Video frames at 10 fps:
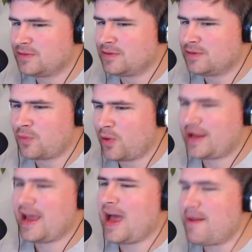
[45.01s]

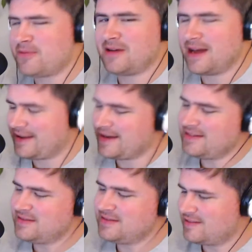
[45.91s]
recap, I guess
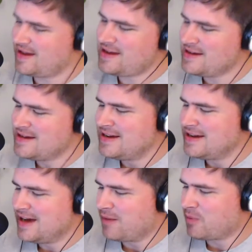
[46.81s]
you could say.
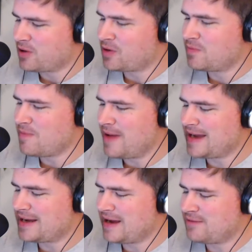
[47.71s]
We welcome you
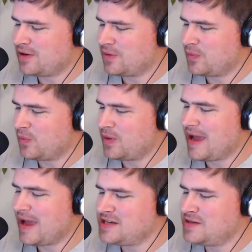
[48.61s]
back after we
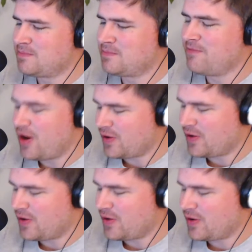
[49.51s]
had you very,
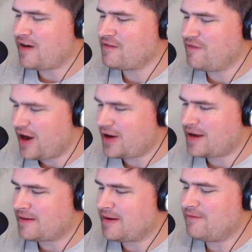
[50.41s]
very, very,
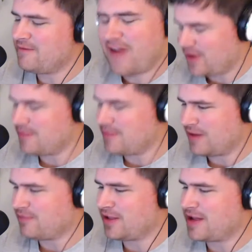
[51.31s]
very, very
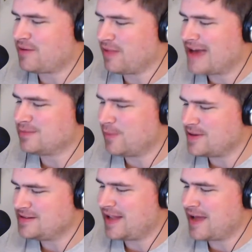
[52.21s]
briefly last
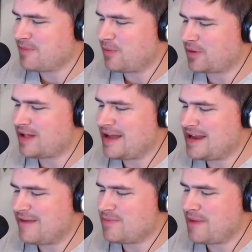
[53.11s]
Wednesday night, but we're glad to
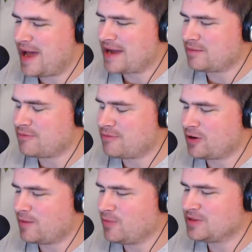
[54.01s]
have you back on the
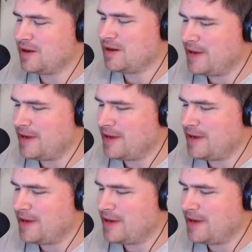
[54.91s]
program. What's up, man?